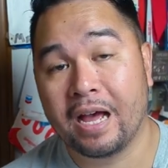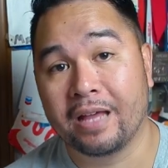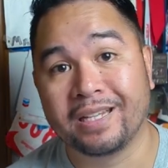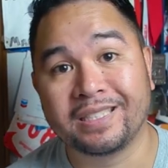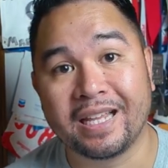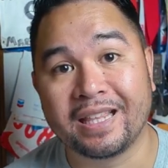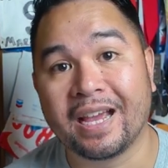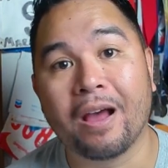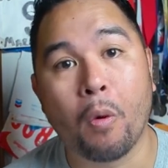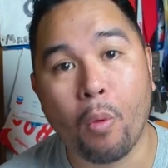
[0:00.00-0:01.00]
They say
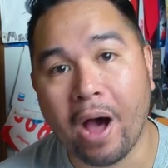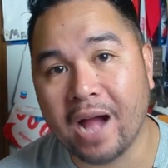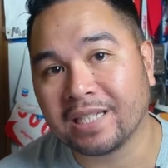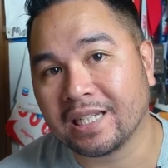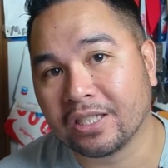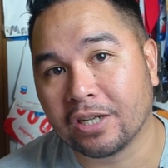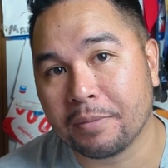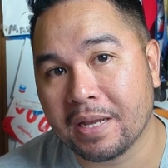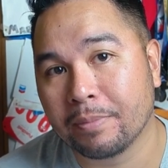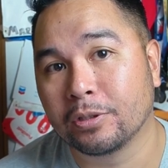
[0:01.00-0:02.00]
that a watch isn't going to
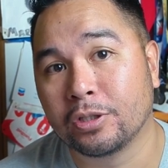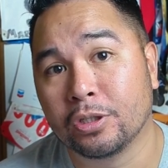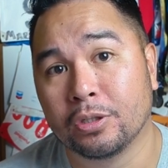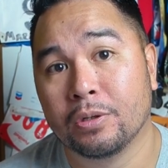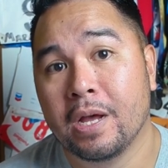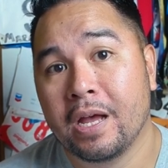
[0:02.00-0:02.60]
be able to,